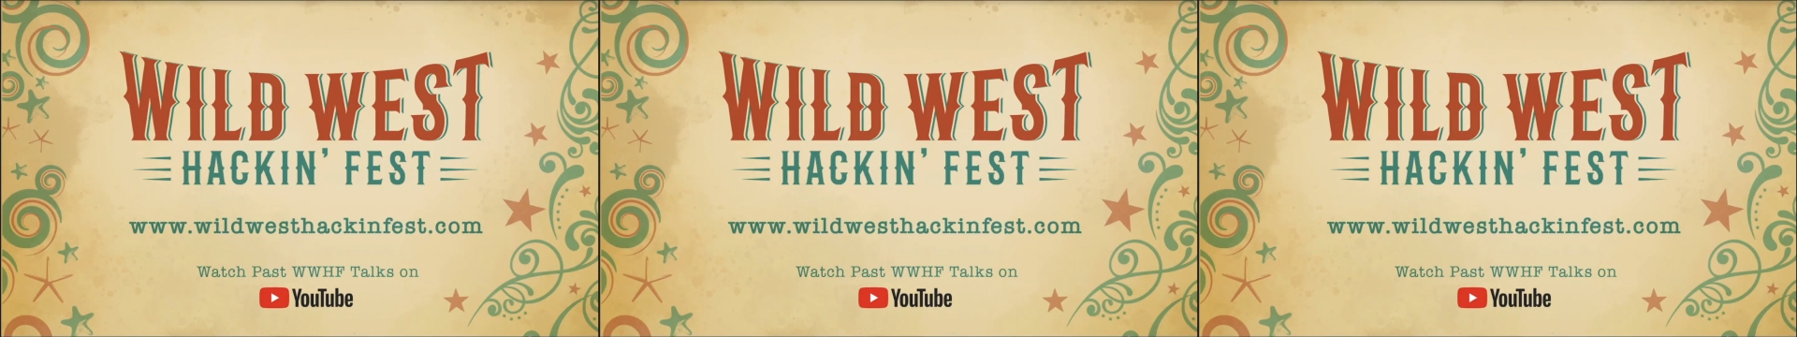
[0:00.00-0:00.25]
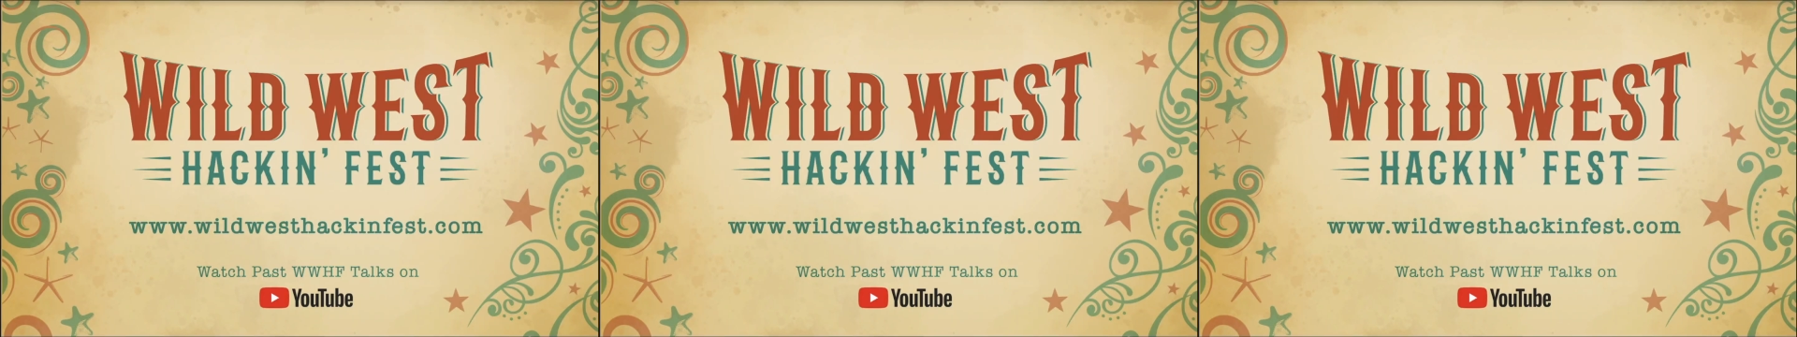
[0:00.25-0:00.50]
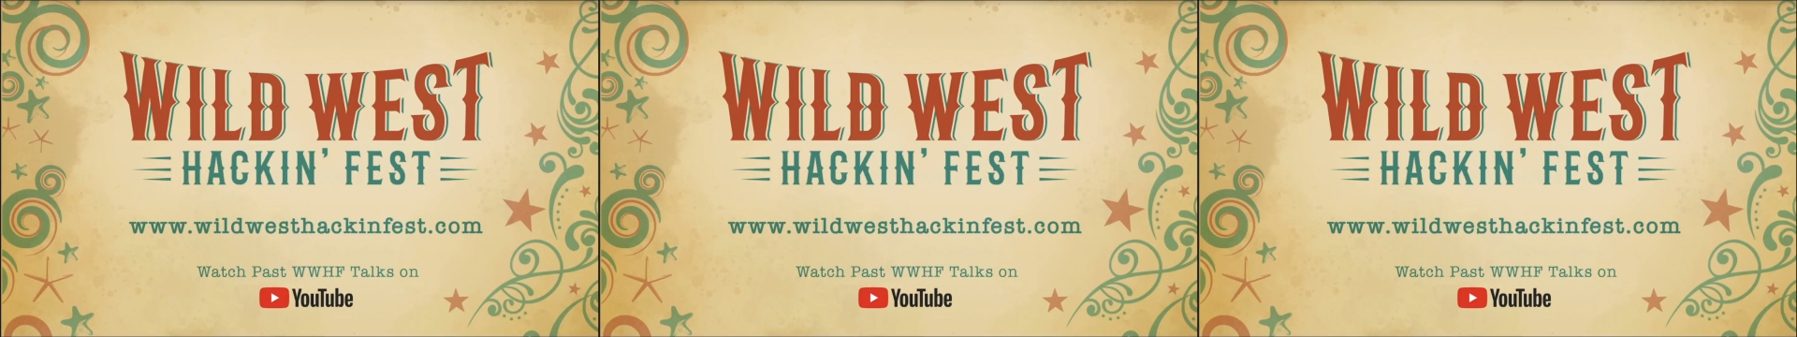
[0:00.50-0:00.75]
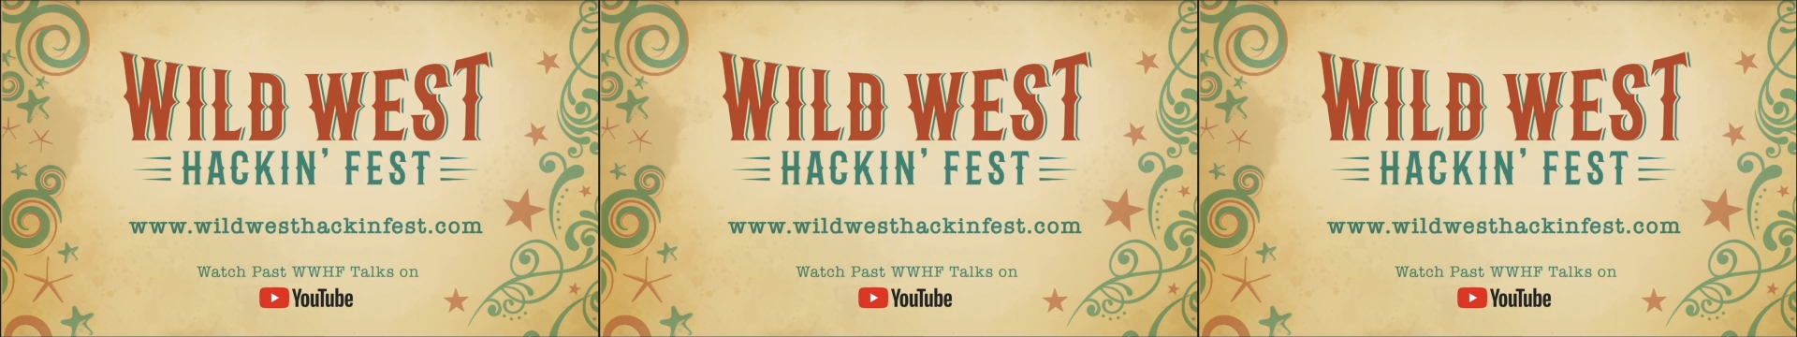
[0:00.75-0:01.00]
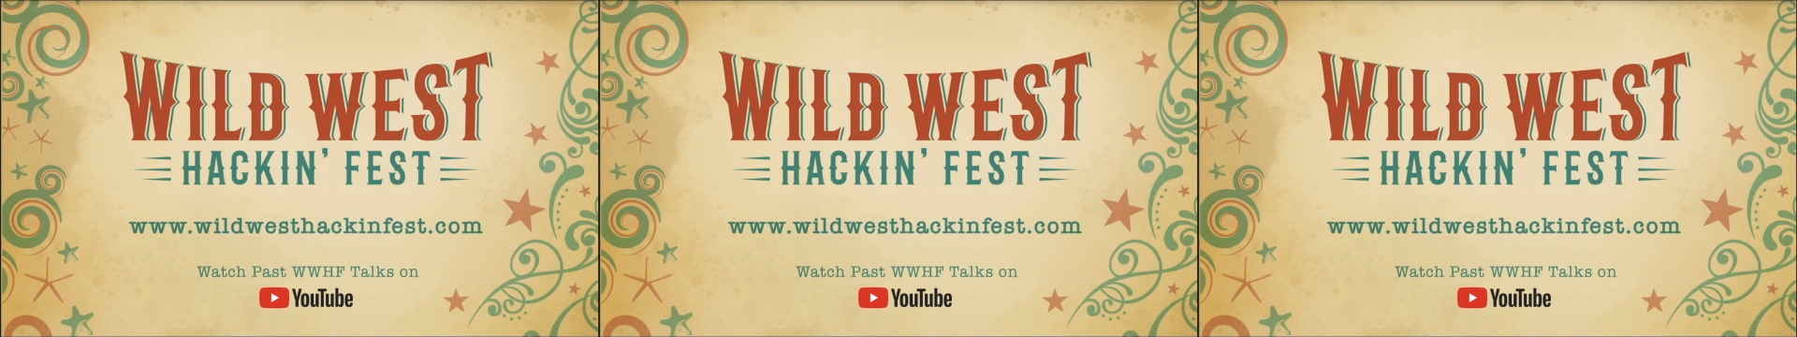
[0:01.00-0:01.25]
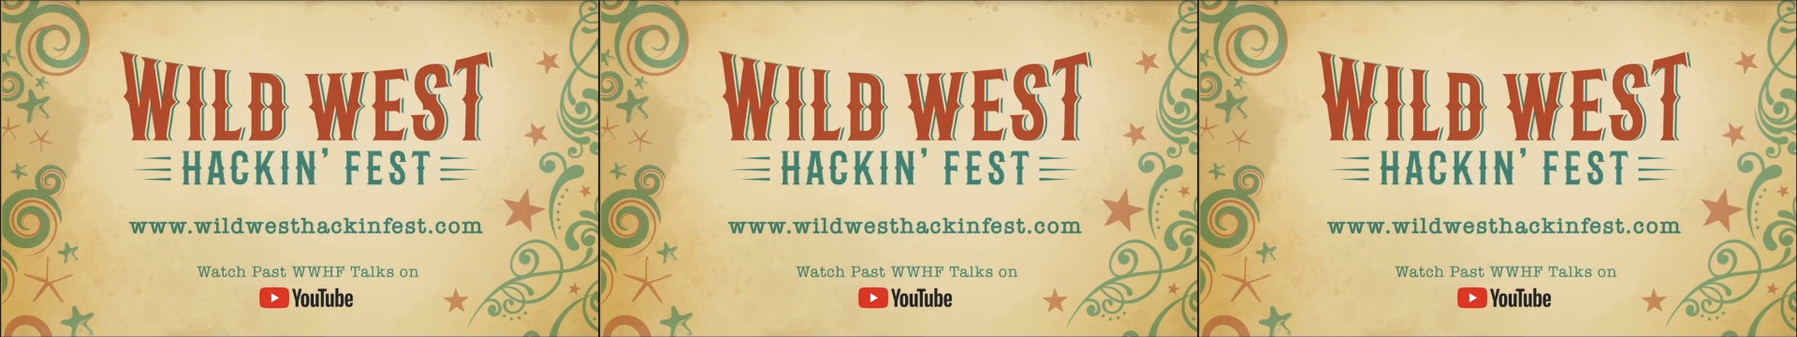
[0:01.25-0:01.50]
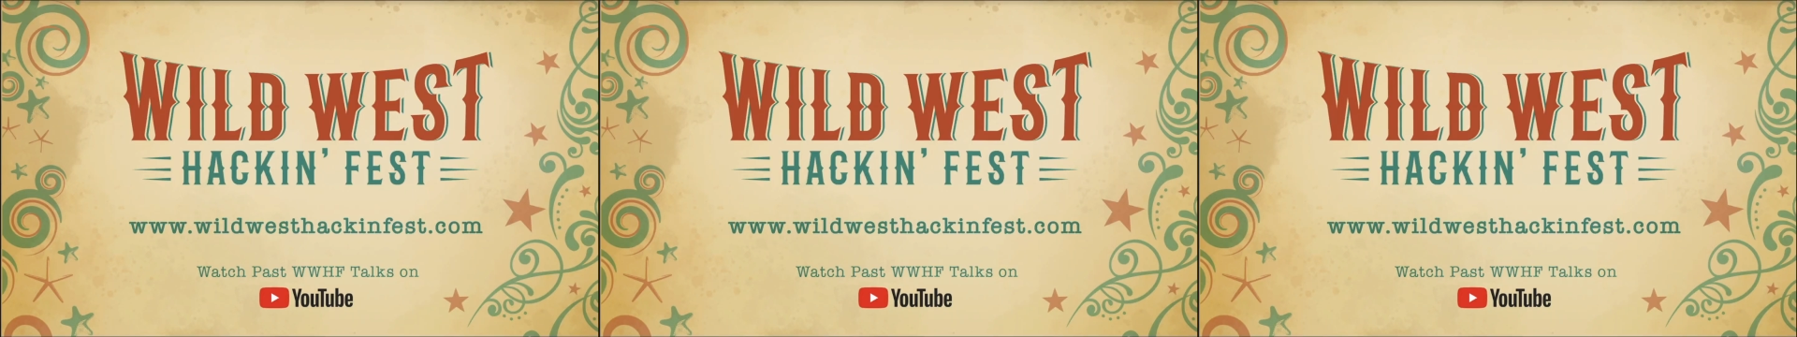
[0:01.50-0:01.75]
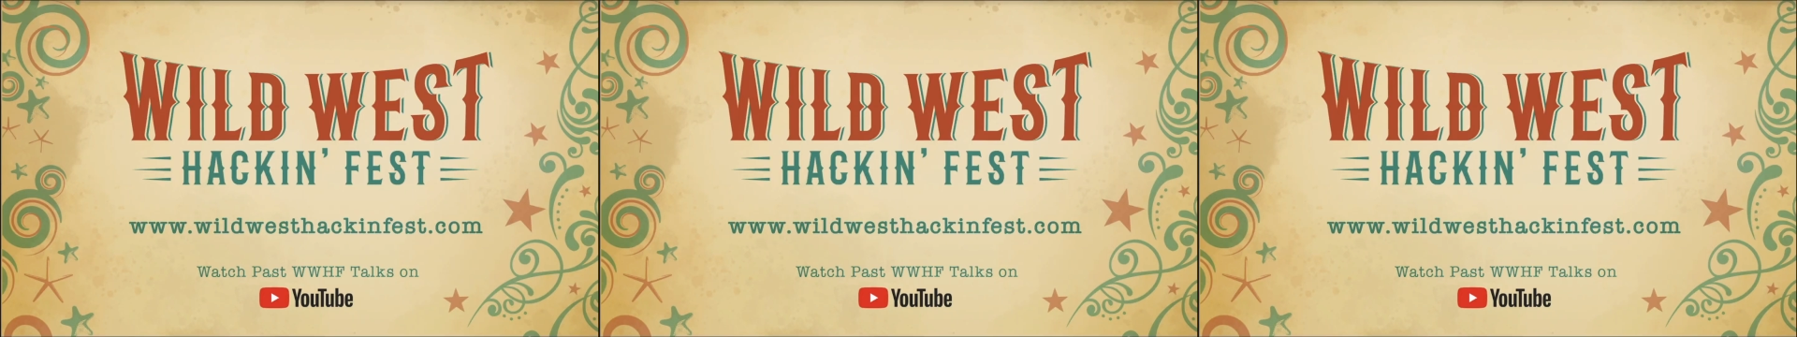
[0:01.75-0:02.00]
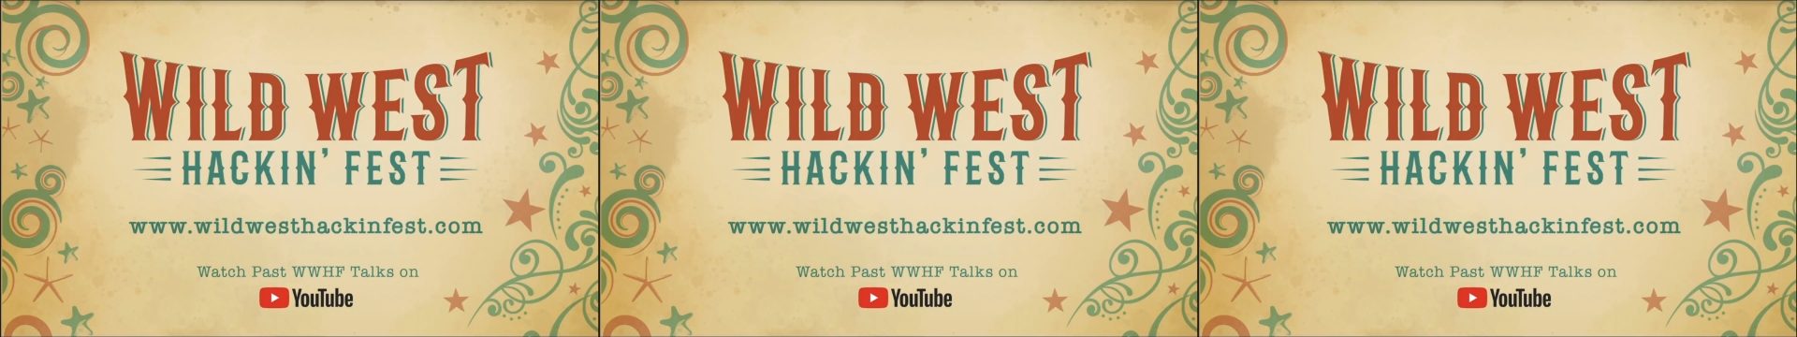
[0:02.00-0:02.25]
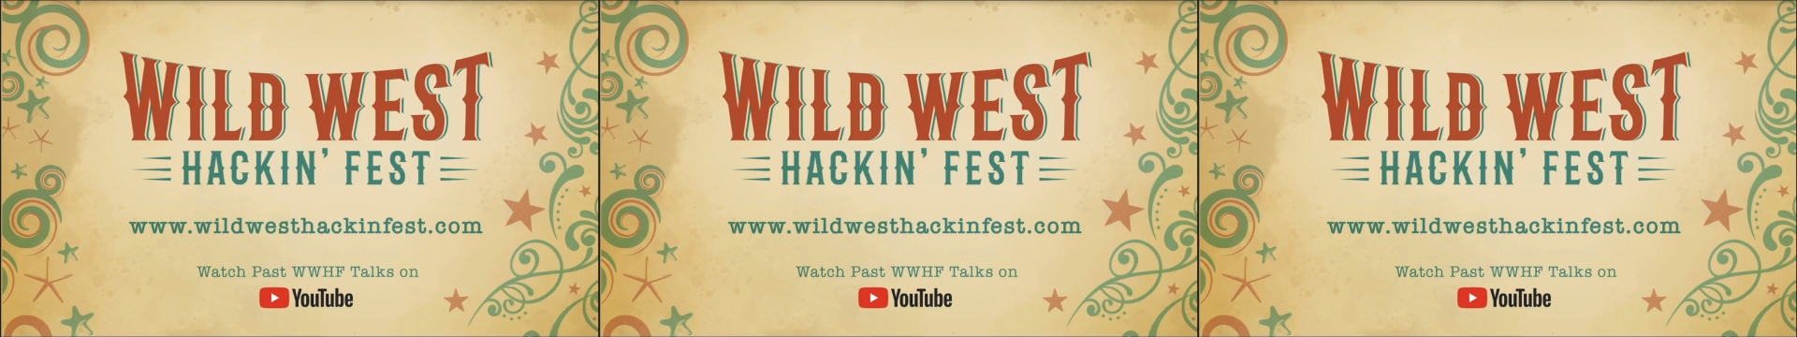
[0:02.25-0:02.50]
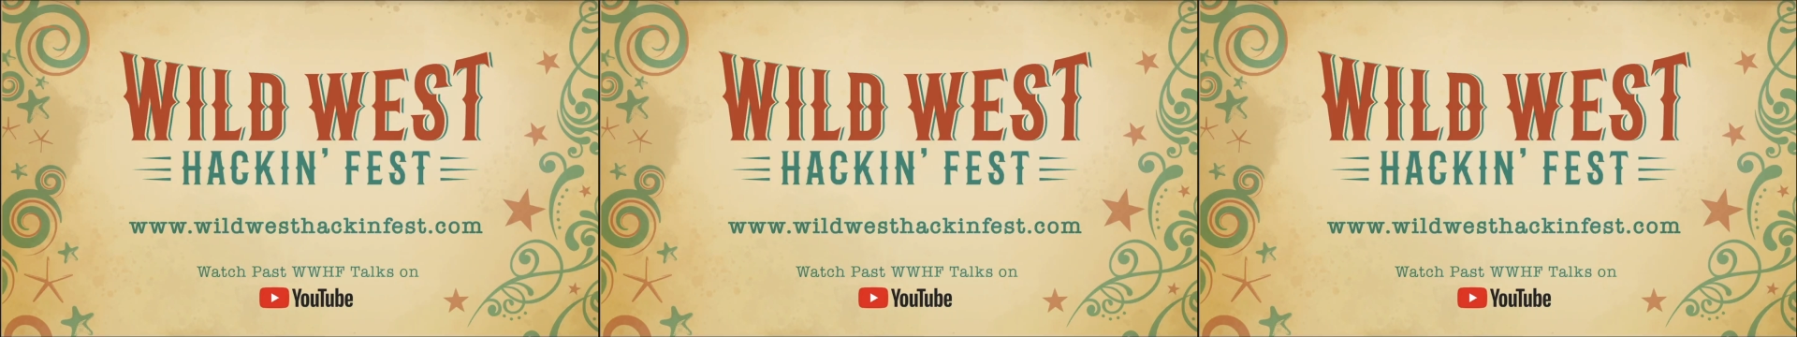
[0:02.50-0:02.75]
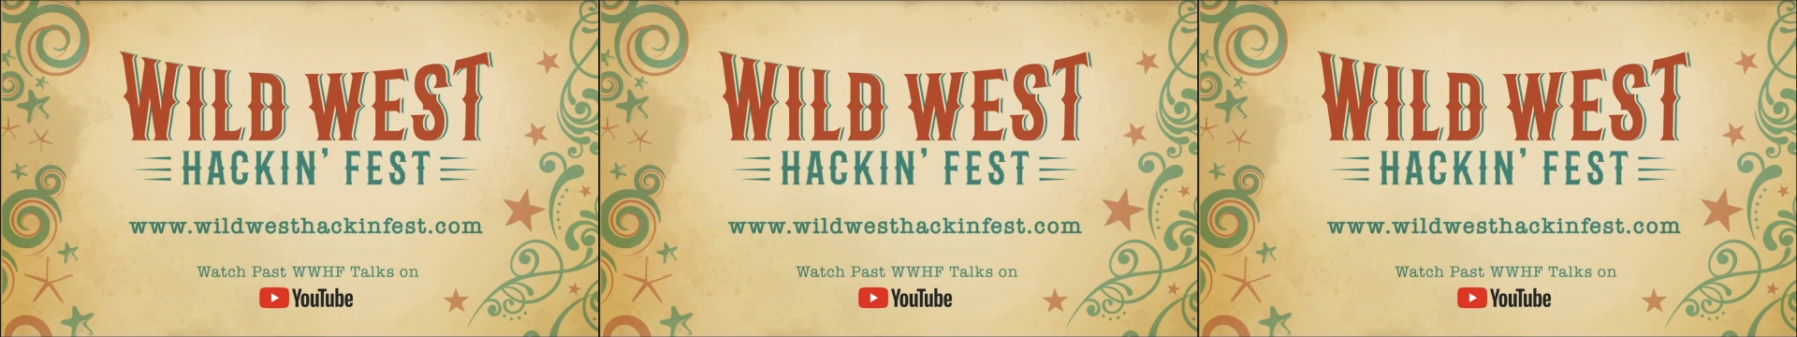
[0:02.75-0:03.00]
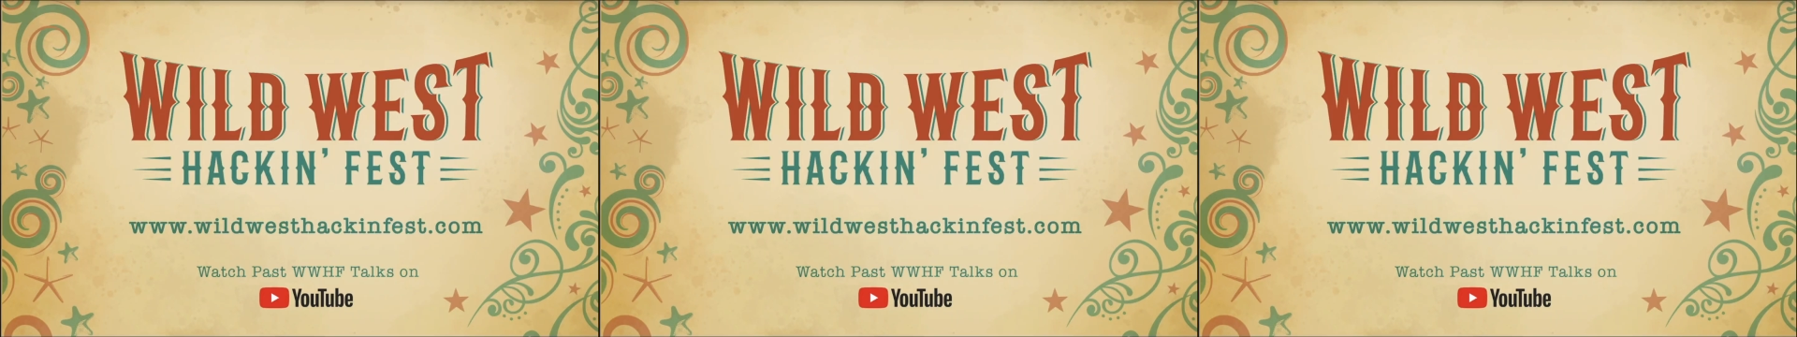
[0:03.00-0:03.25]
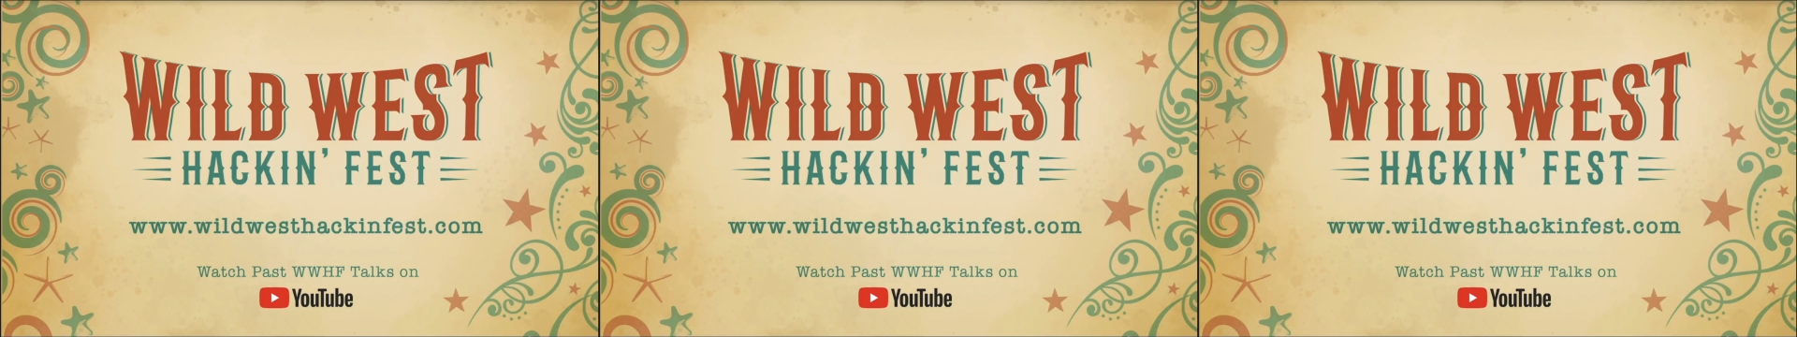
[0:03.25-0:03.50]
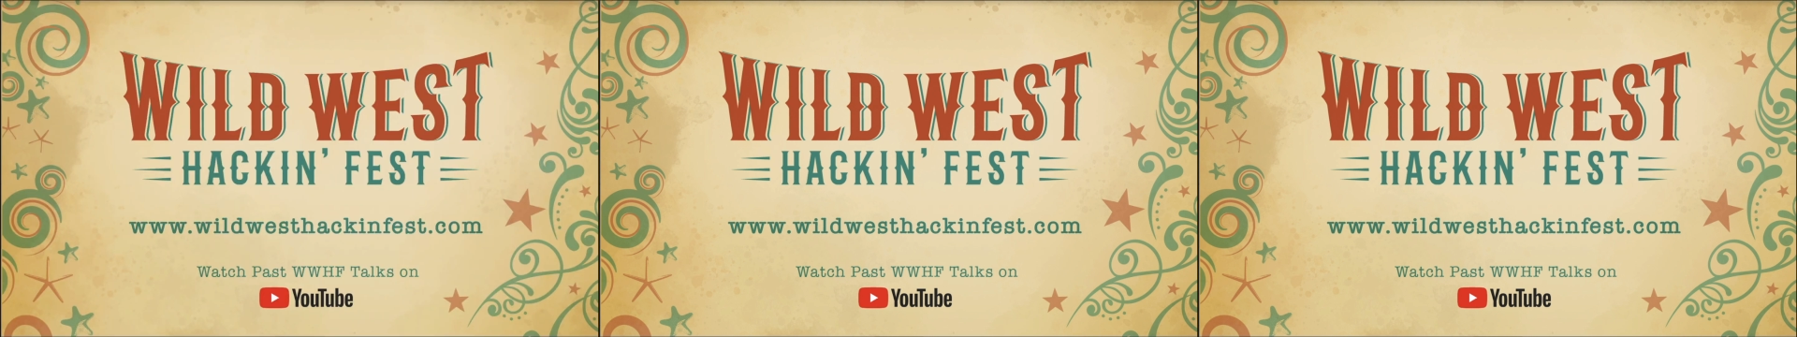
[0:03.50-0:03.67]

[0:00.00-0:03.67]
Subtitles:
[unreadable: no face in view]